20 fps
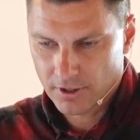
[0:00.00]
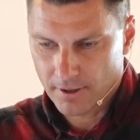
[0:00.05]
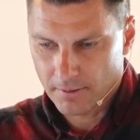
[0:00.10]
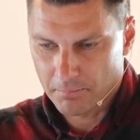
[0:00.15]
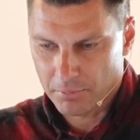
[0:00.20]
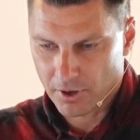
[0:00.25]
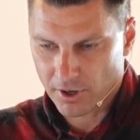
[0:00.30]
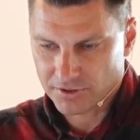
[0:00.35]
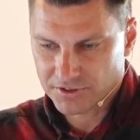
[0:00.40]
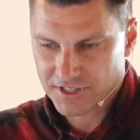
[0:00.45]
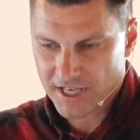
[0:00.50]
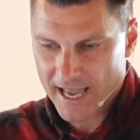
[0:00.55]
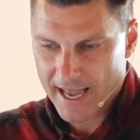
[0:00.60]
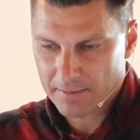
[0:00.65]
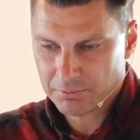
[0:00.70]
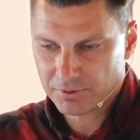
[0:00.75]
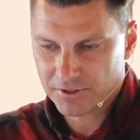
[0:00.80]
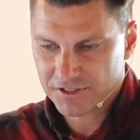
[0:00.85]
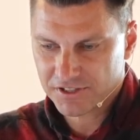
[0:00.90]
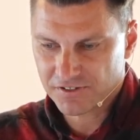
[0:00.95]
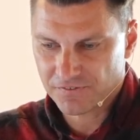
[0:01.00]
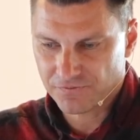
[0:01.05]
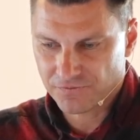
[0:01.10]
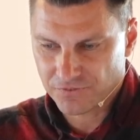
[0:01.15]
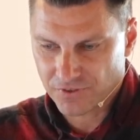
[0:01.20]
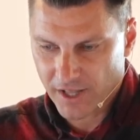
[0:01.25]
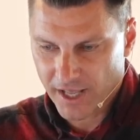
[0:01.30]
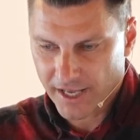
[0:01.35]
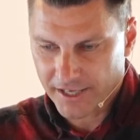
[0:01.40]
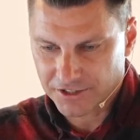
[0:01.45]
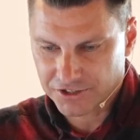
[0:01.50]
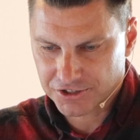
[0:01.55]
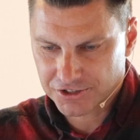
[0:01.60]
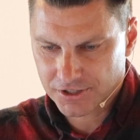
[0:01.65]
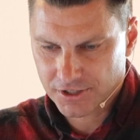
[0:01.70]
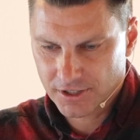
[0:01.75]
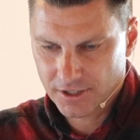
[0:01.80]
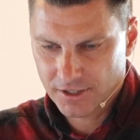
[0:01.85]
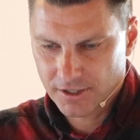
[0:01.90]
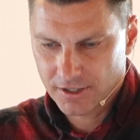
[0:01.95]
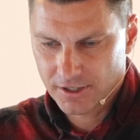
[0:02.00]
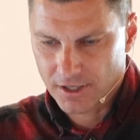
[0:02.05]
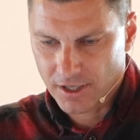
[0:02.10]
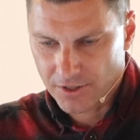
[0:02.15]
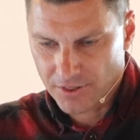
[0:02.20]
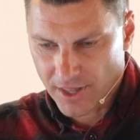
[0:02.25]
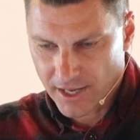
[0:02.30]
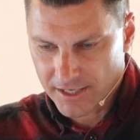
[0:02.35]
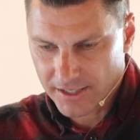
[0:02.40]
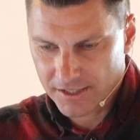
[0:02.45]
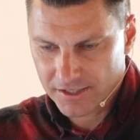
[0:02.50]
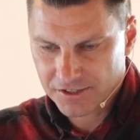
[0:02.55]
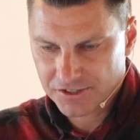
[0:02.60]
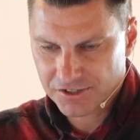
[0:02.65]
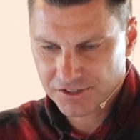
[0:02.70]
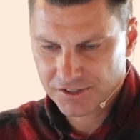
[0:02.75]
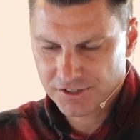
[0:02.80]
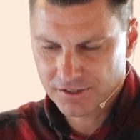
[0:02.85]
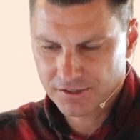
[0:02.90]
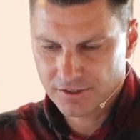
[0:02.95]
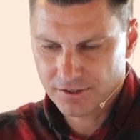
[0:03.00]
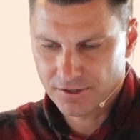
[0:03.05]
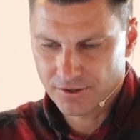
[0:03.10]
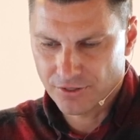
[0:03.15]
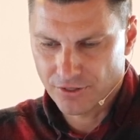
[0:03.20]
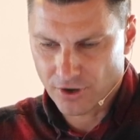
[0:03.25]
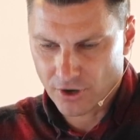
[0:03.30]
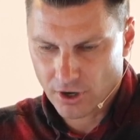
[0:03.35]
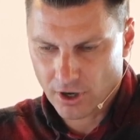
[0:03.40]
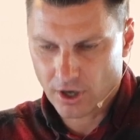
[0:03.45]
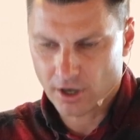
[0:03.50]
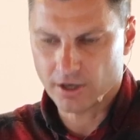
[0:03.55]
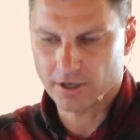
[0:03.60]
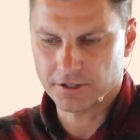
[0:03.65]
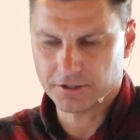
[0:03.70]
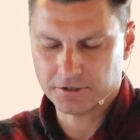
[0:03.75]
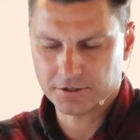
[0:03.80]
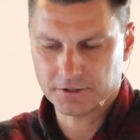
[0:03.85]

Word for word: but on tablets of flesh, that is the heart.